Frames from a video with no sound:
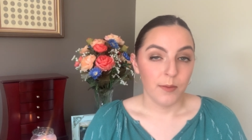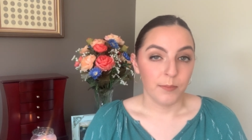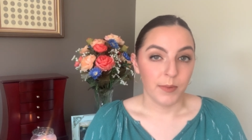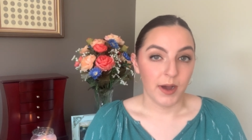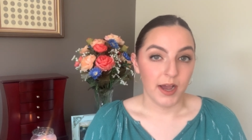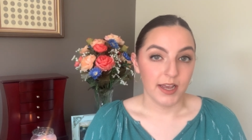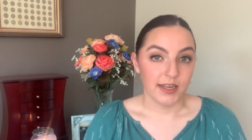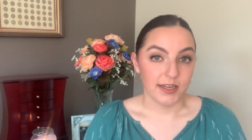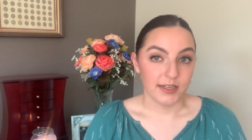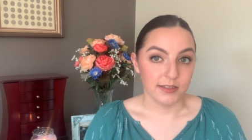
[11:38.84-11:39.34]

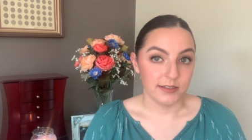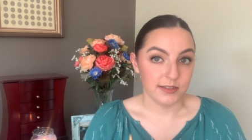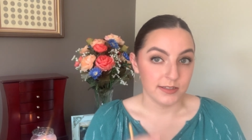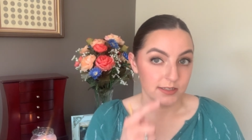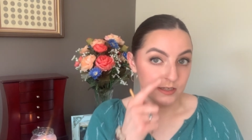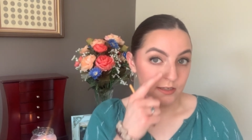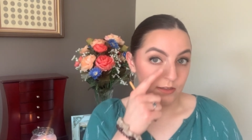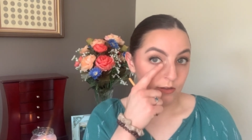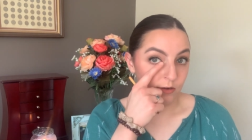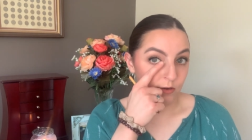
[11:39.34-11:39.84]
my
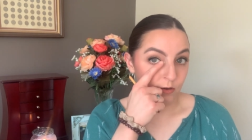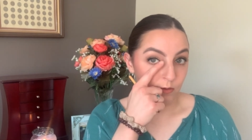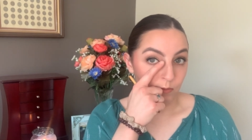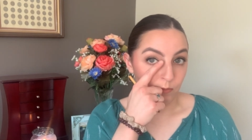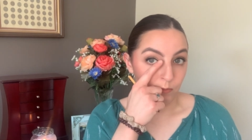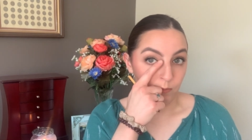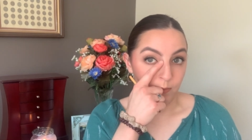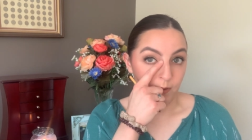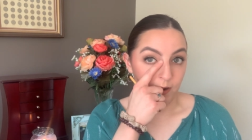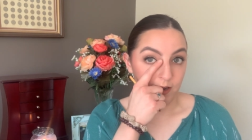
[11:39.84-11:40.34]
concealer
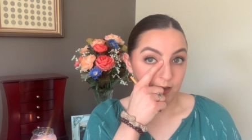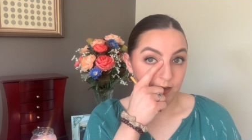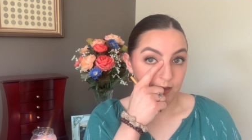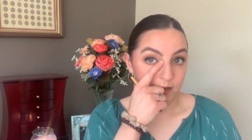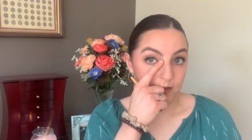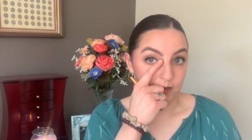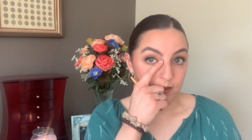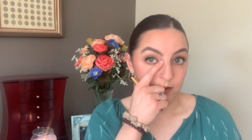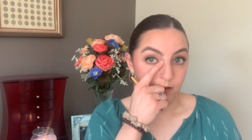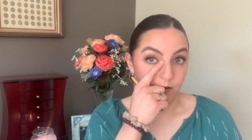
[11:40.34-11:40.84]
right
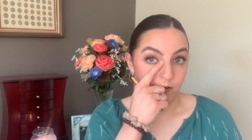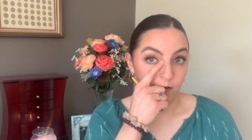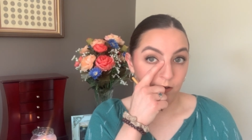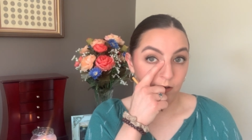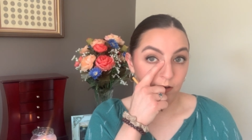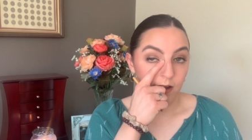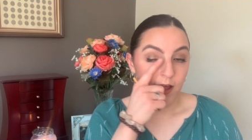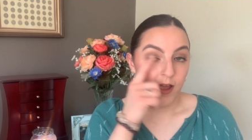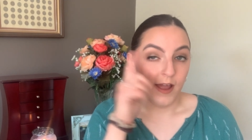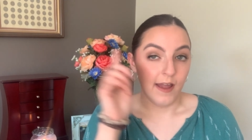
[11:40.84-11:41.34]

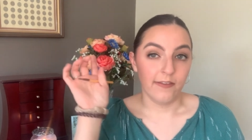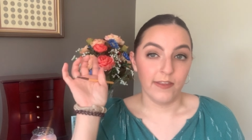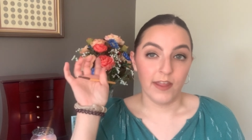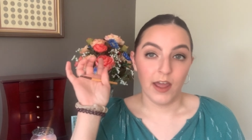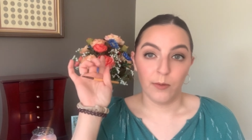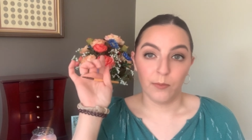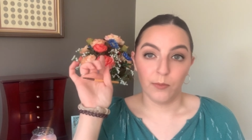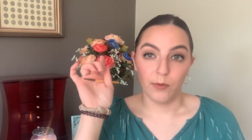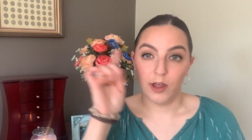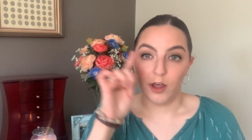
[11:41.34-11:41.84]
here, and
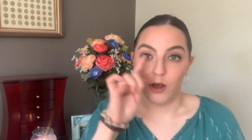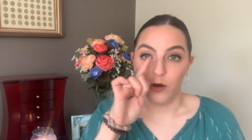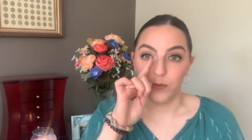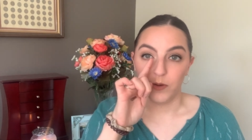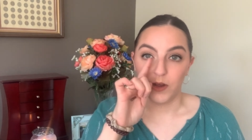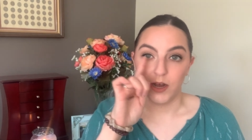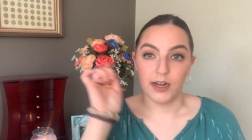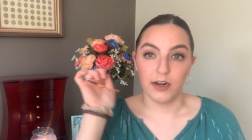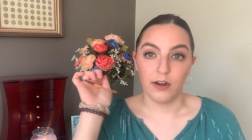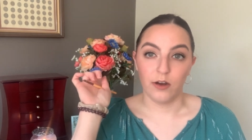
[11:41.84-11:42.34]
that will help
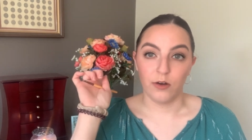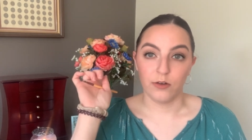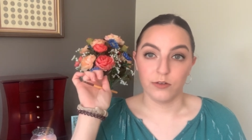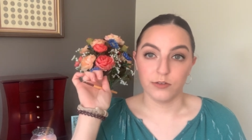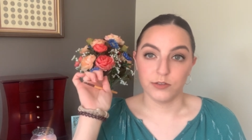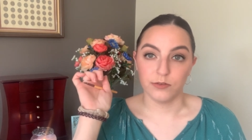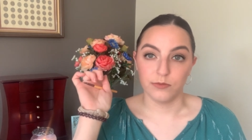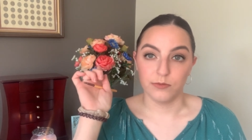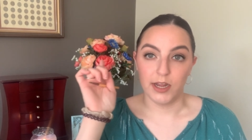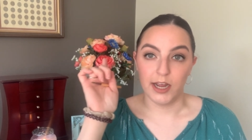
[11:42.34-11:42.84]
kind of
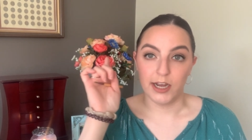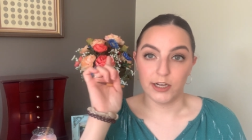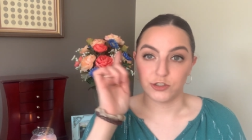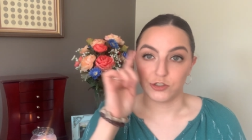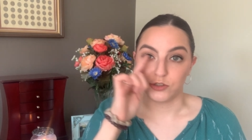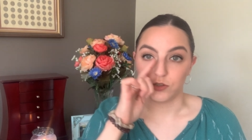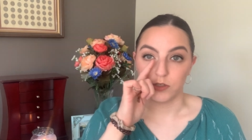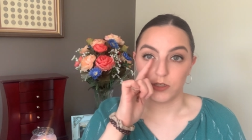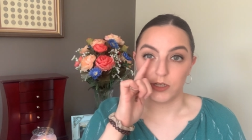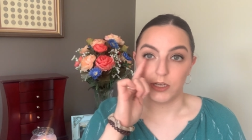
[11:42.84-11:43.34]
also
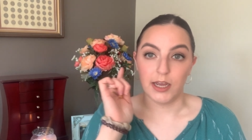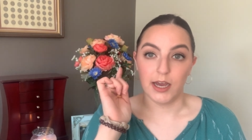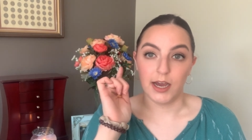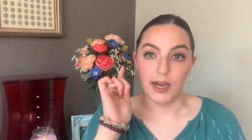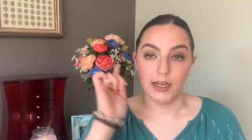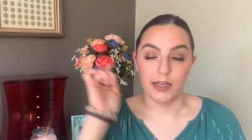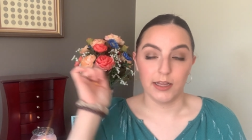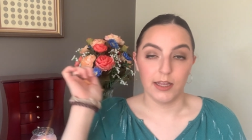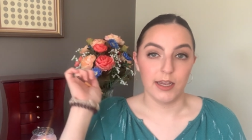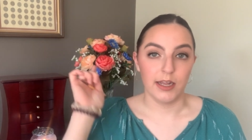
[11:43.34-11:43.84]
naturally
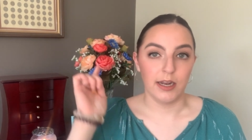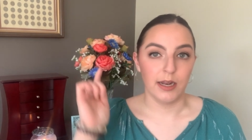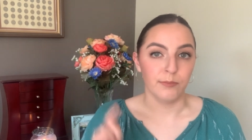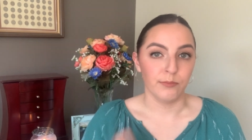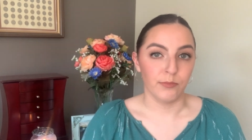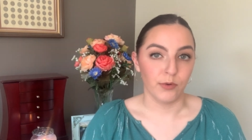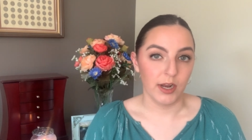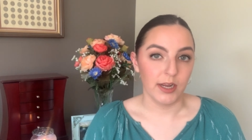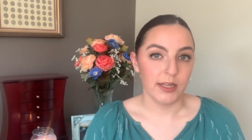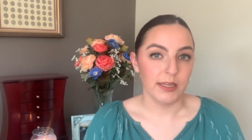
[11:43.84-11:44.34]
highlight and
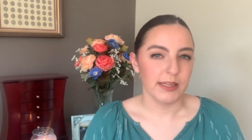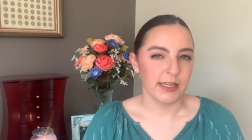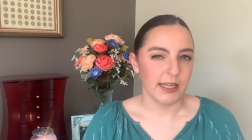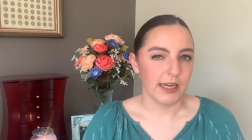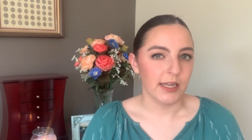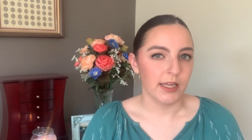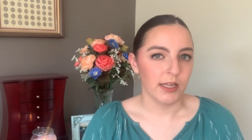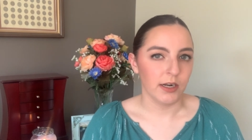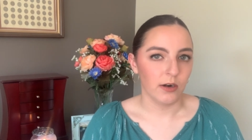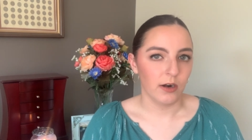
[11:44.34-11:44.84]
brighten
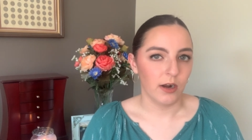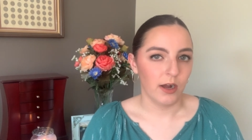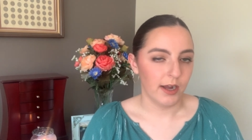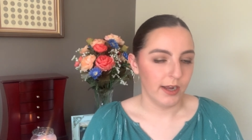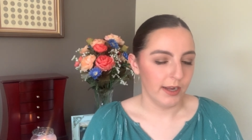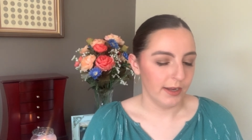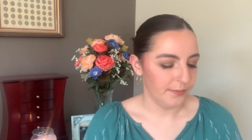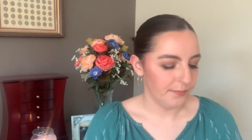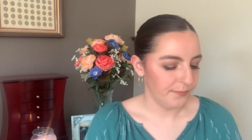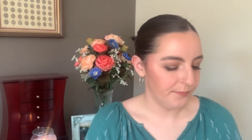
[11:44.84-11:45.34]
that inner
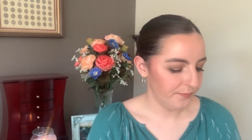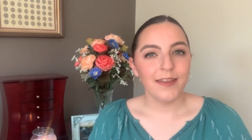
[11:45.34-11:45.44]
eye.